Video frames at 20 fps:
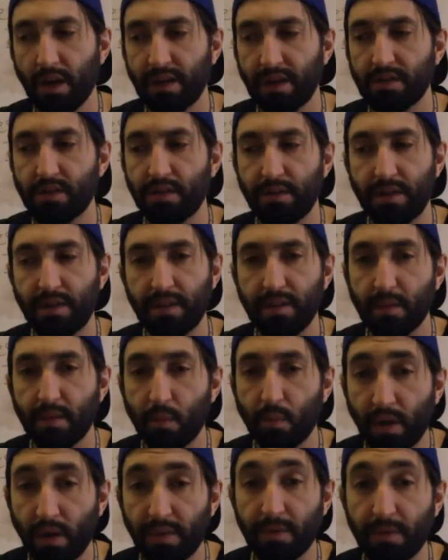so then
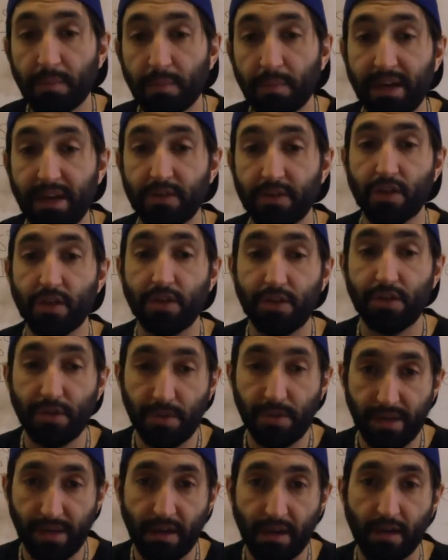what the players are
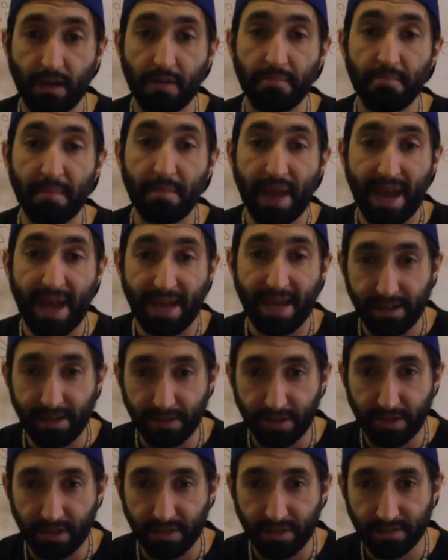doing are
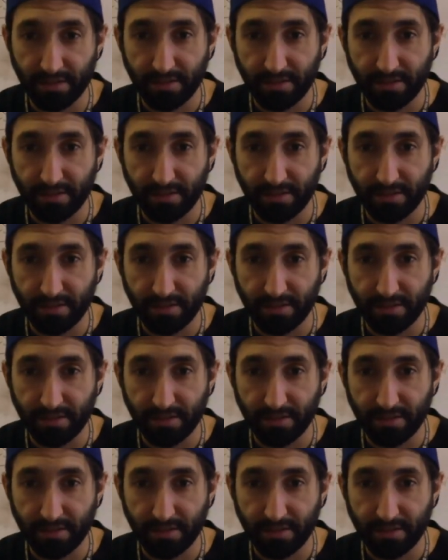managing